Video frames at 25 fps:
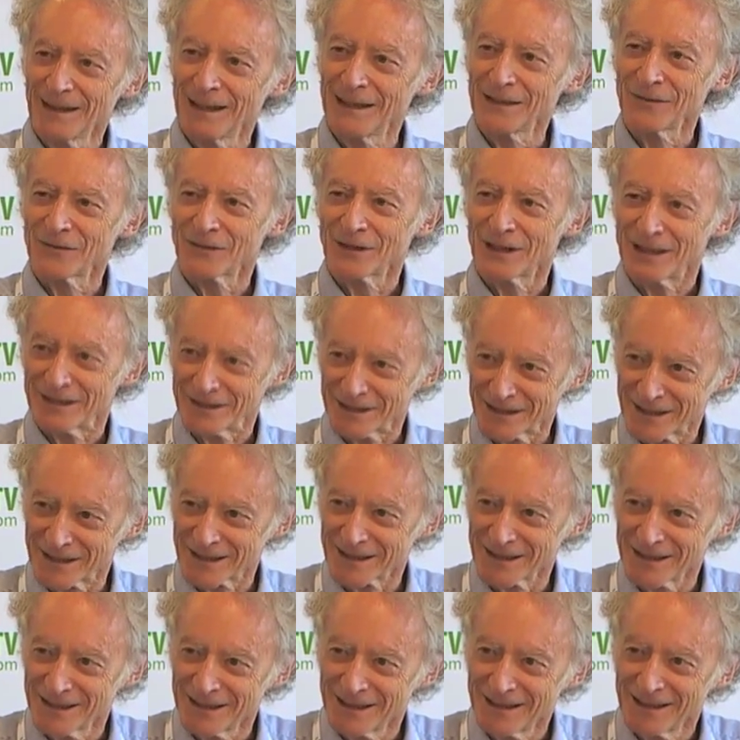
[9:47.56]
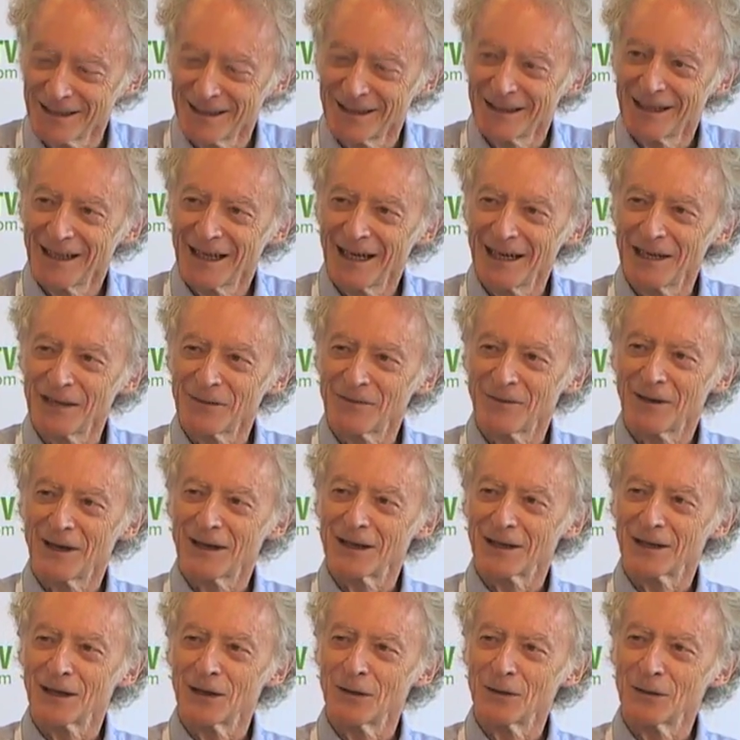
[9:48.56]
In France. And if
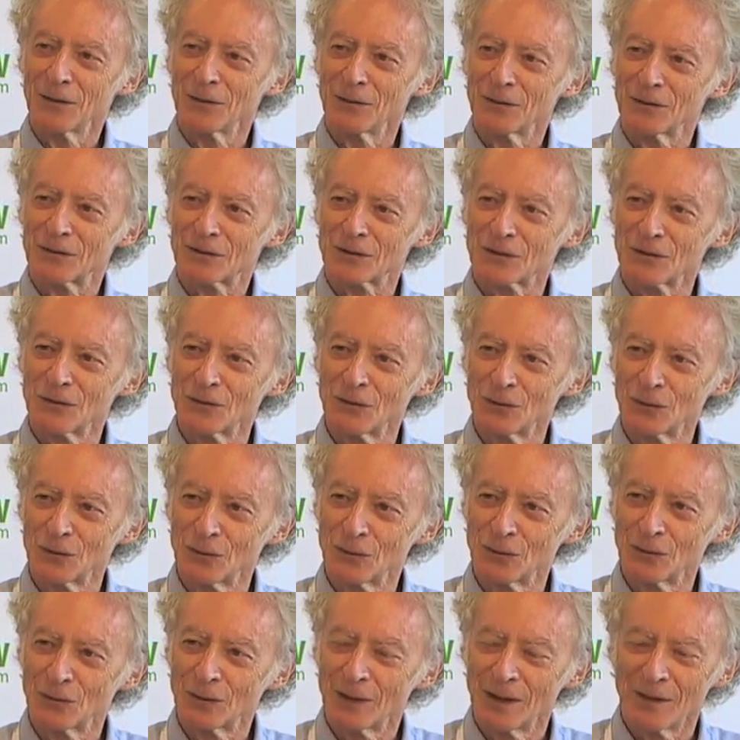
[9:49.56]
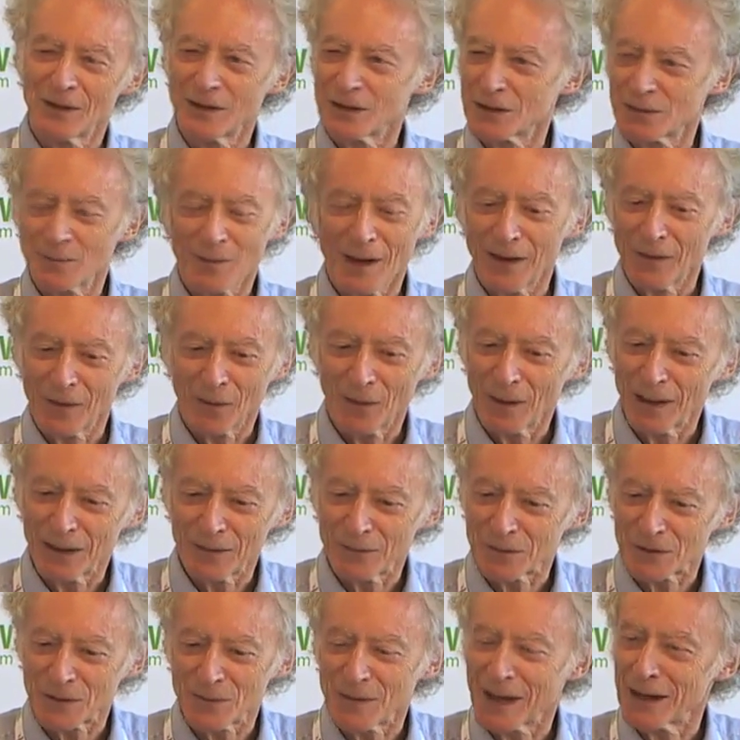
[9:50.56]
I go to, this by the way
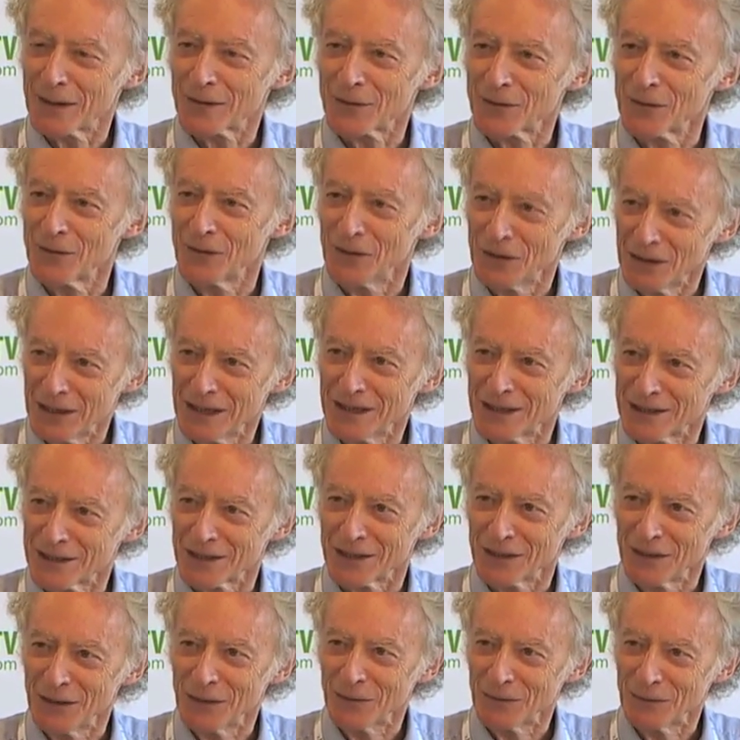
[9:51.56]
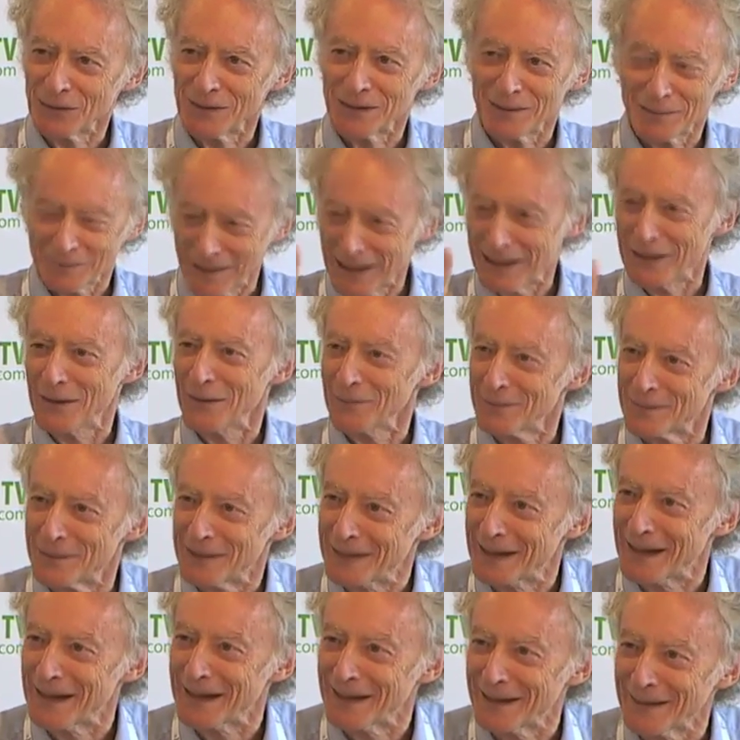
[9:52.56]
was about 30 years ago, it may not be
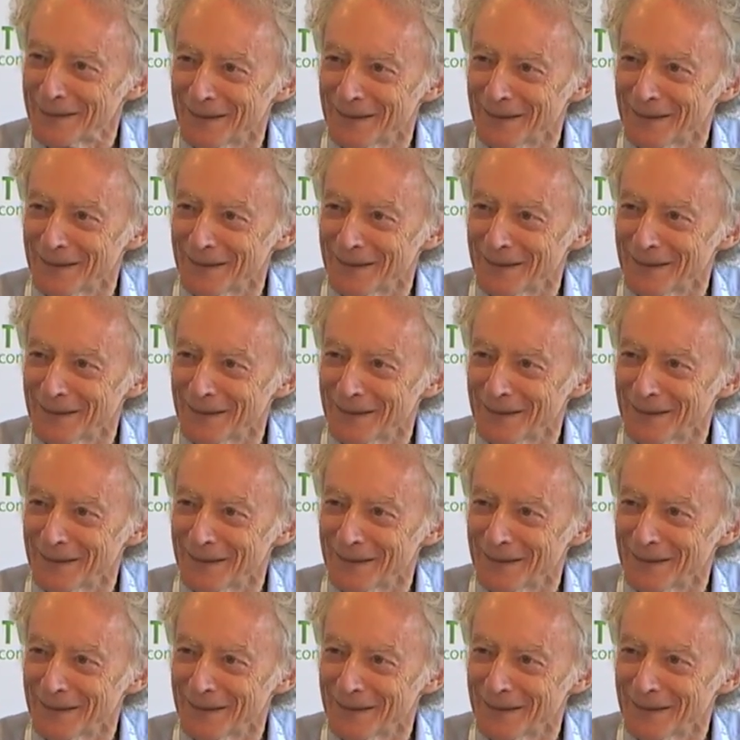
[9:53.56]
now.